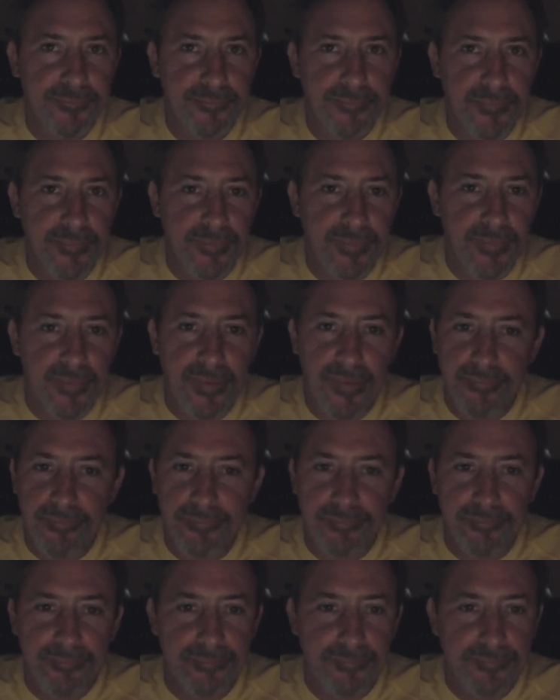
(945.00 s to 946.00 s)

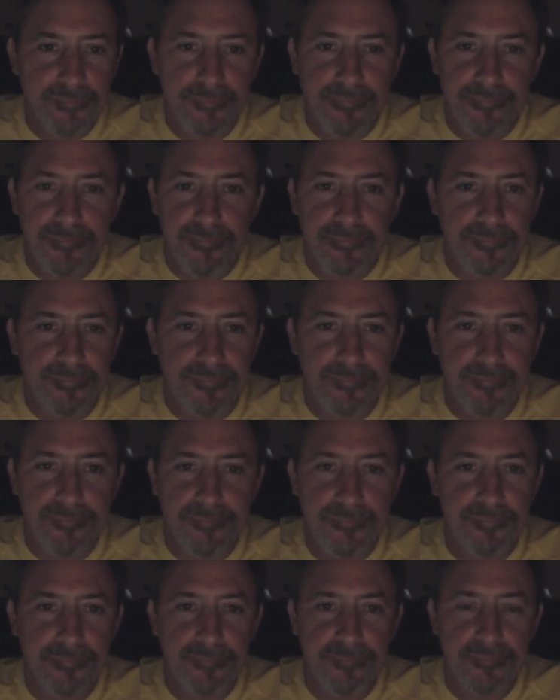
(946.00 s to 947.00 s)

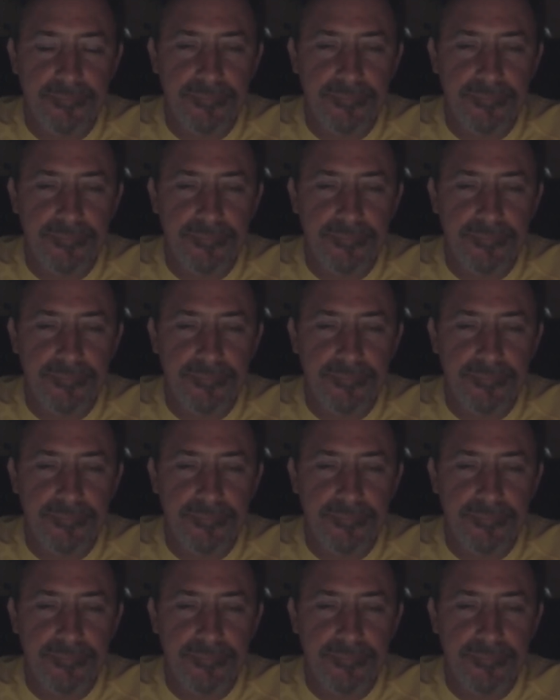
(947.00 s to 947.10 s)
[no speech]